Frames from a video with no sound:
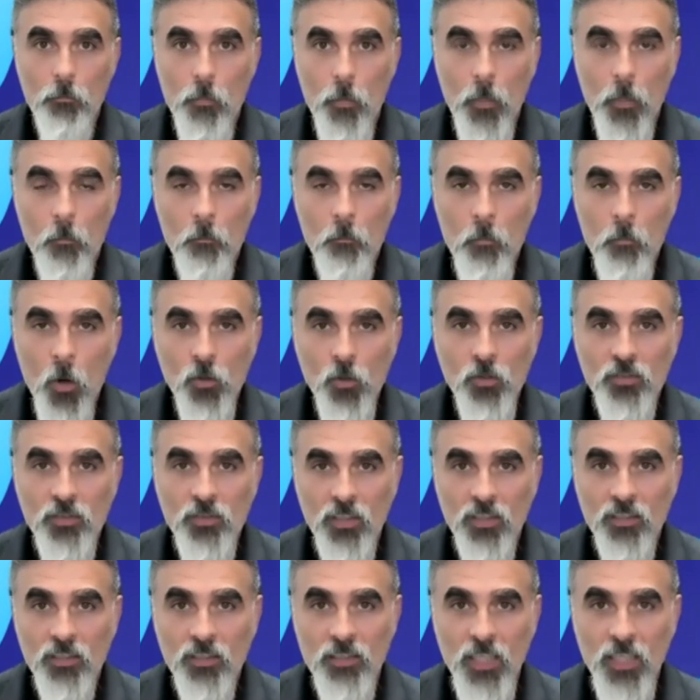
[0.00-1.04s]
The most
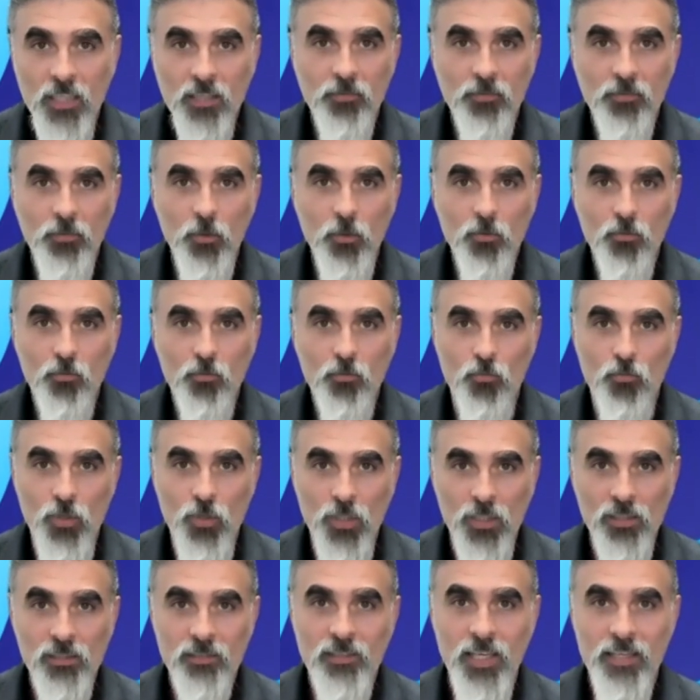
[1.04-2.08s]
successful real
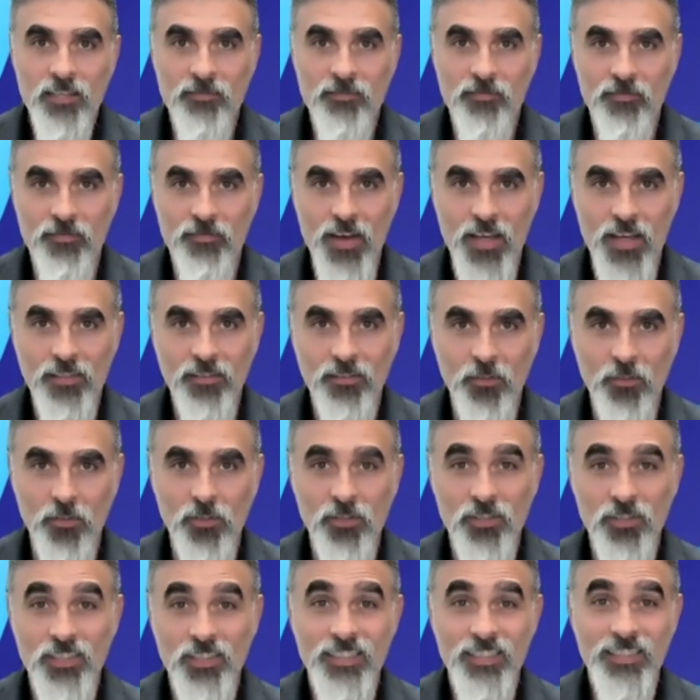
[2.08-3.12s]
estate investors,